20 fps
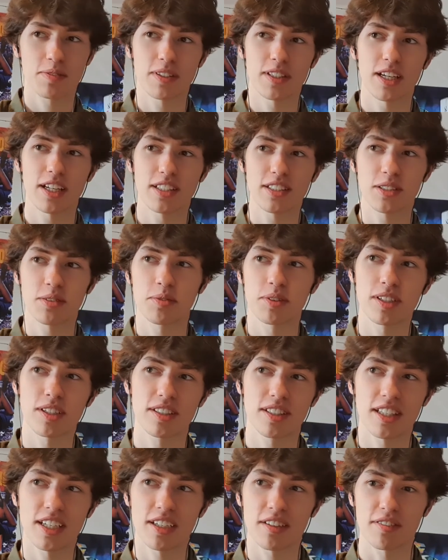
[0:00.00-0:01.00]
that's the weird
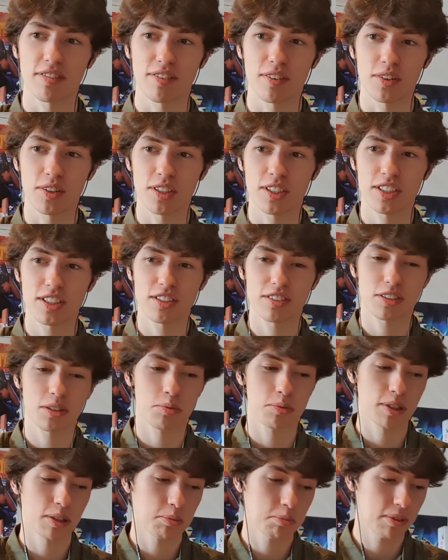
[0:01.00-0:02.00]
thing. Florida's such a
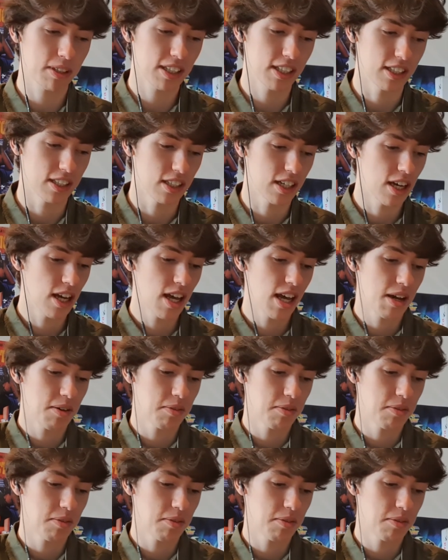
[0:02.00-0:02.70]
weird place. But